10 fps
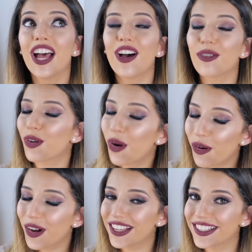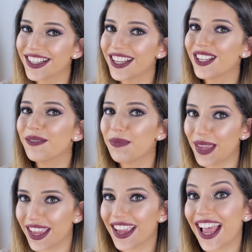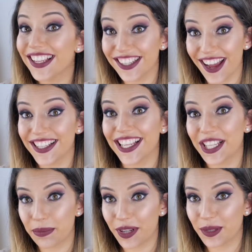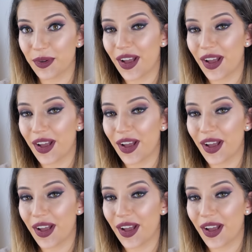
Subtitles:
Of course, being as nice as possible.